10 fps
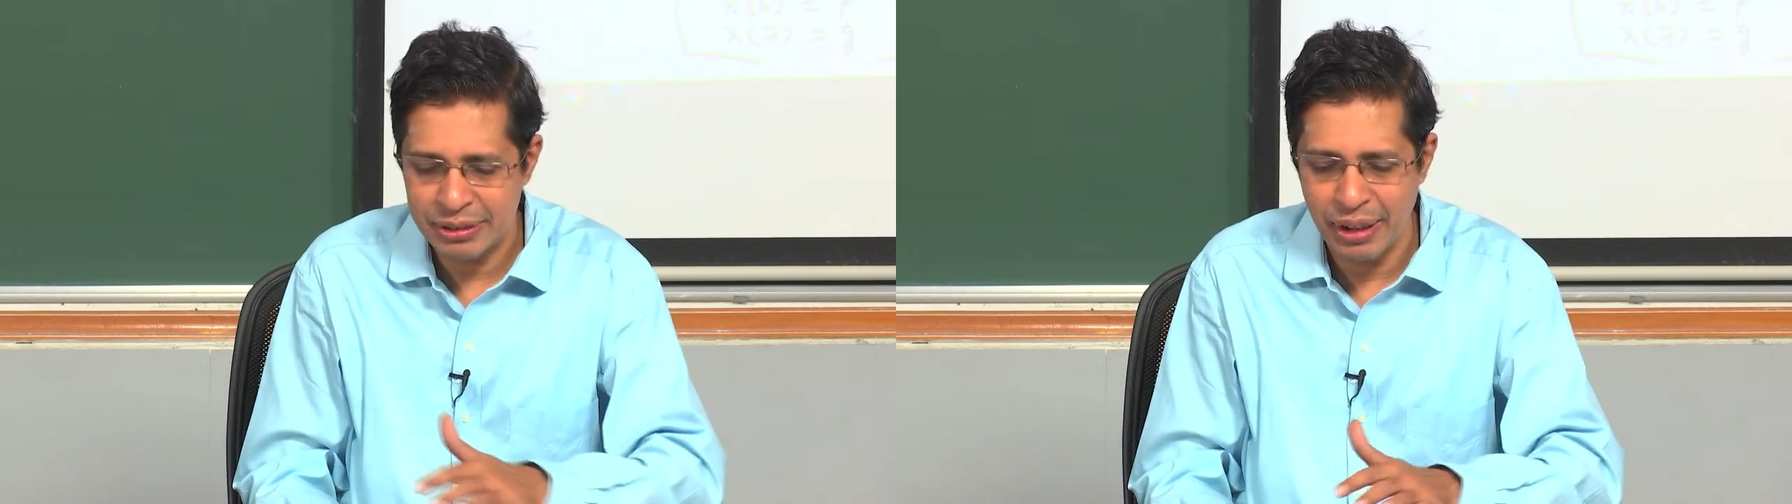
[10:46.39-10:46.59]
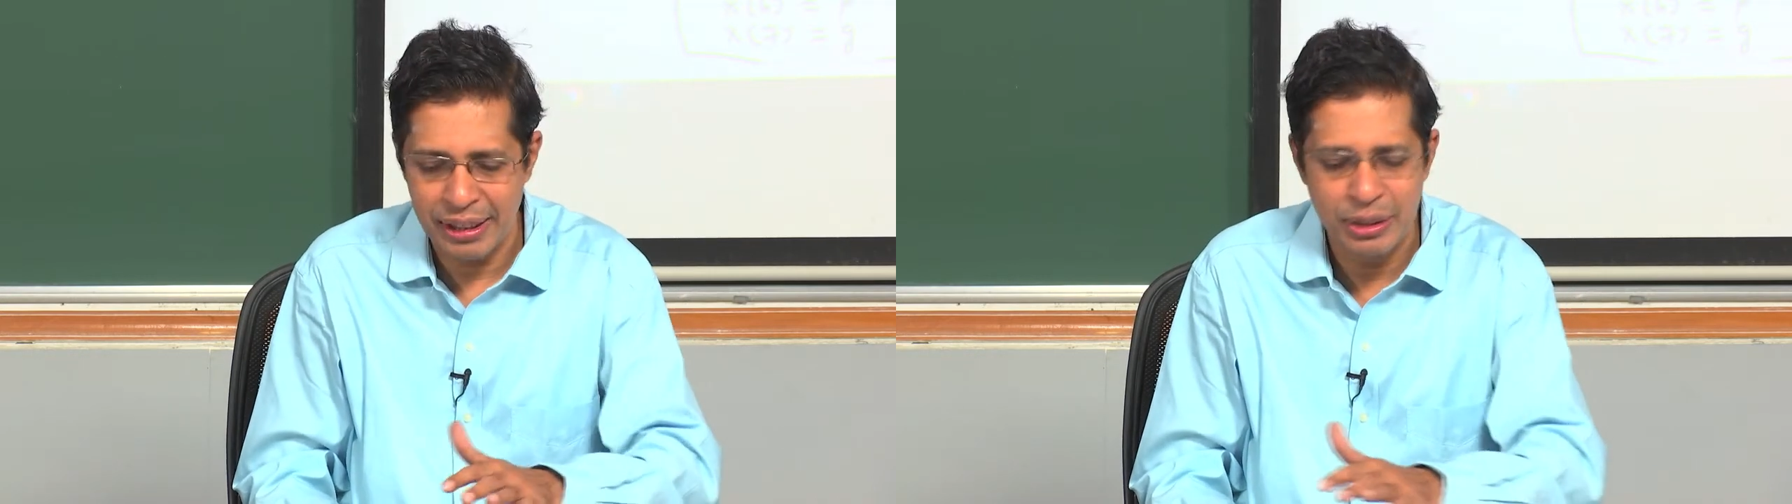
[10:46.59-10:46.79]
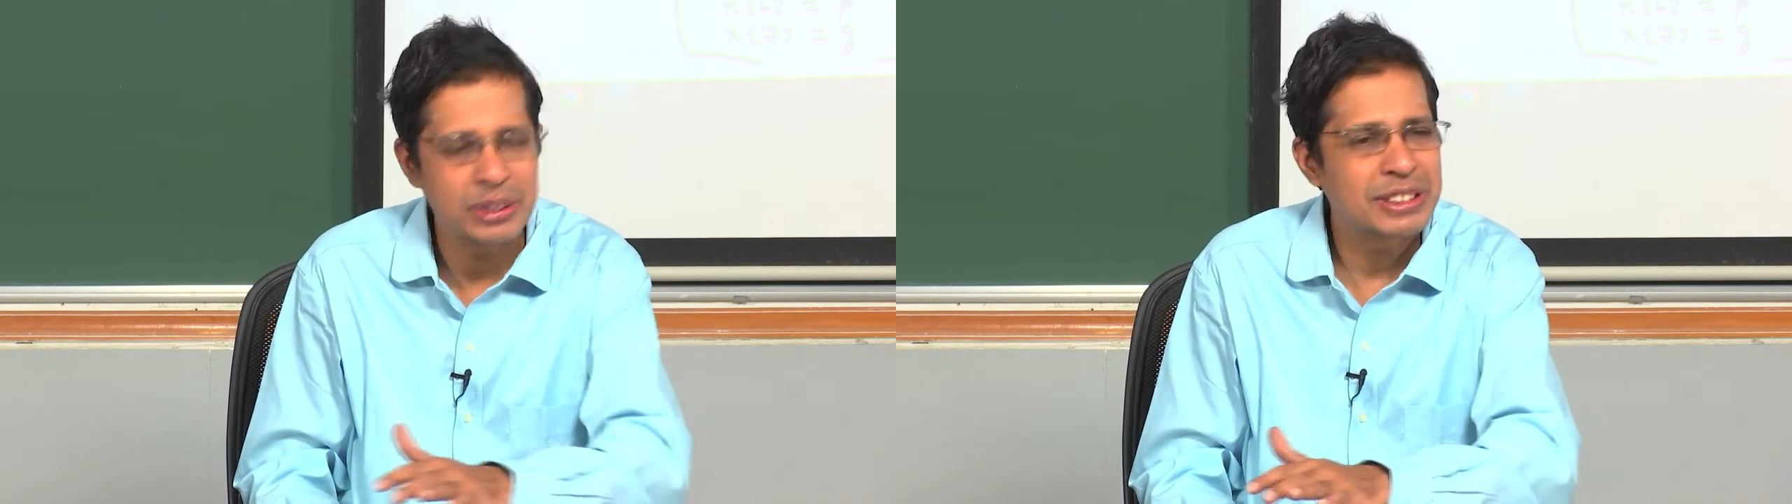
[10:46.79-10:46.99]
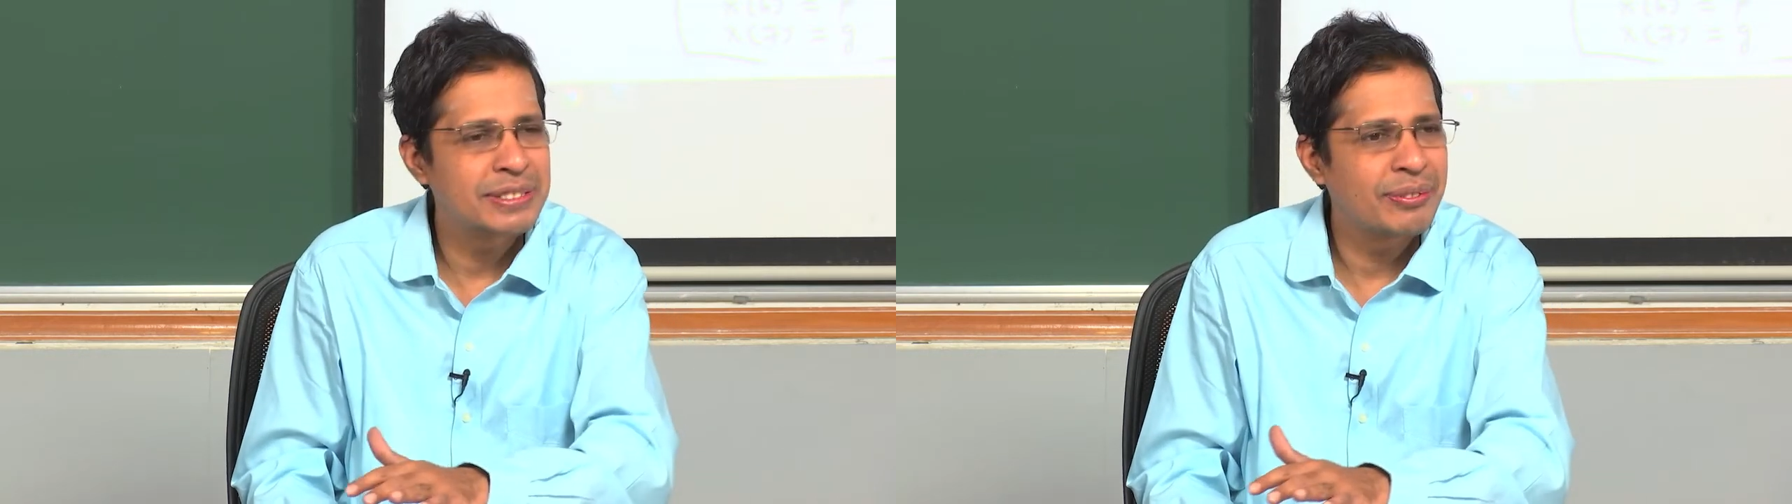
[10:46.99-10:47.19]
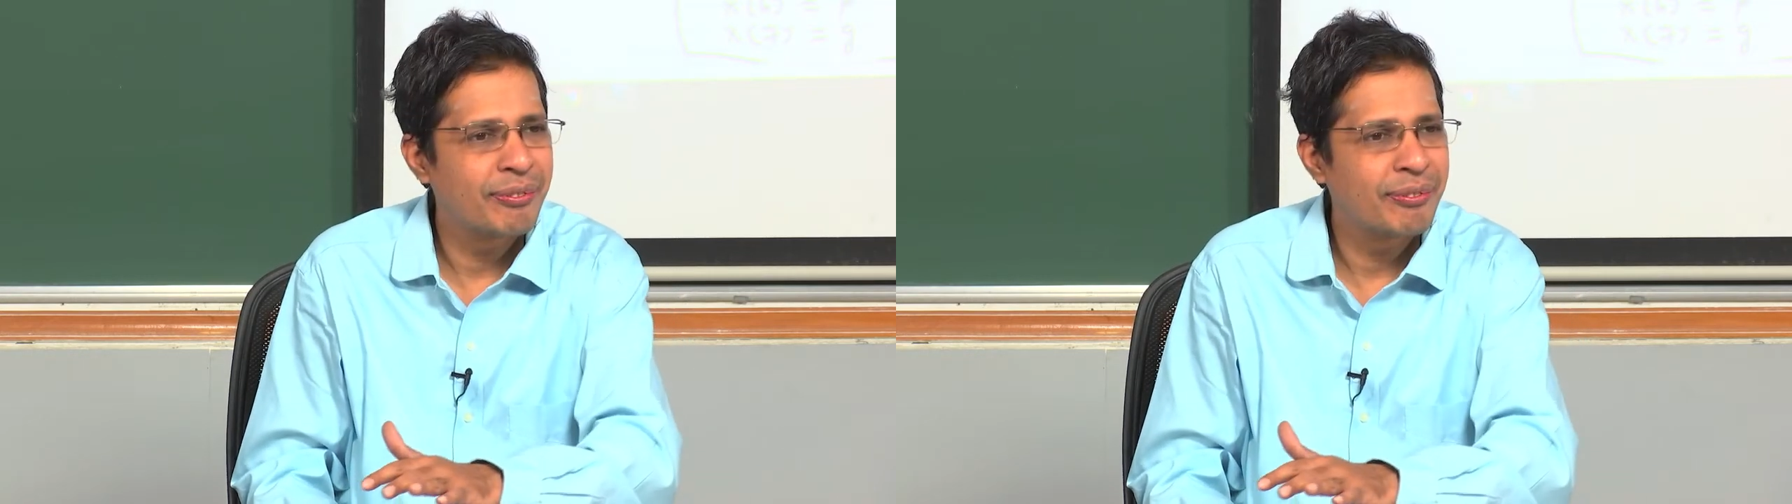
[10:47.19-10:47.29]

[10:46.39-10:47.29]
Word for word: values,